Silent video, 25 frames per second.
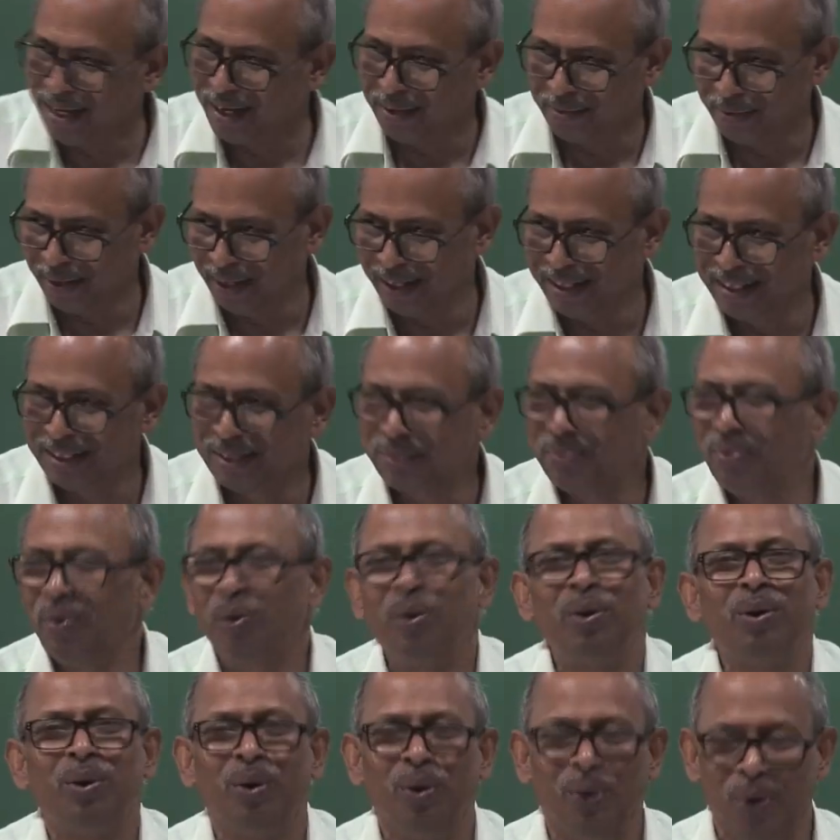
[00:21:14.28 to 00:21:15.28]
covered is
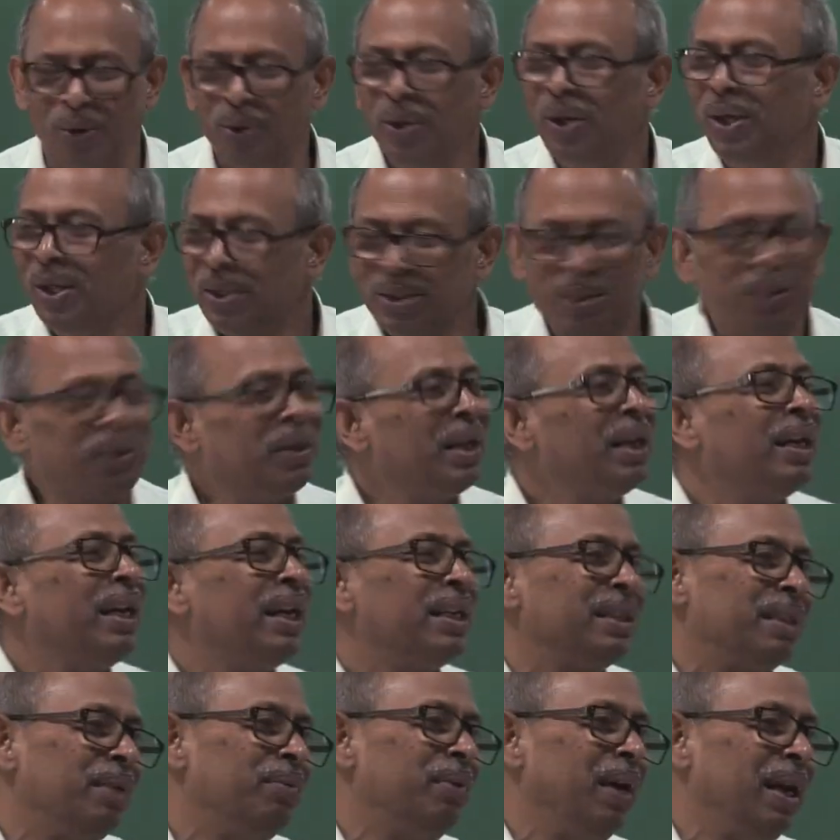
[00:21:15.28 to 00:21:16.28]
4 kilo. So you can
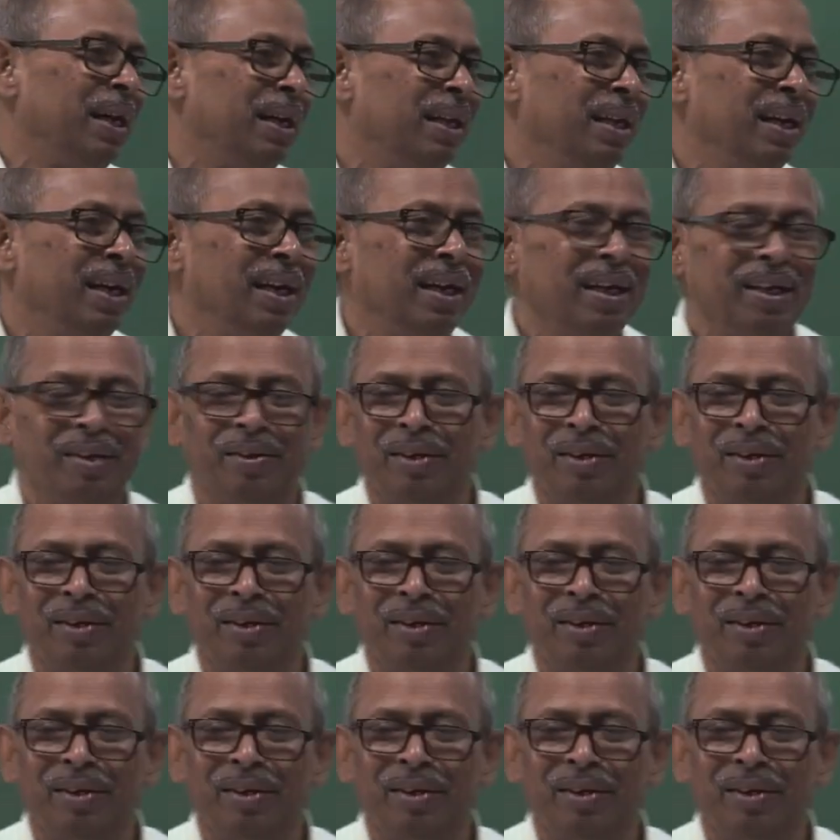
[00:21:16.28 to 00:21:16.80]
get some idea.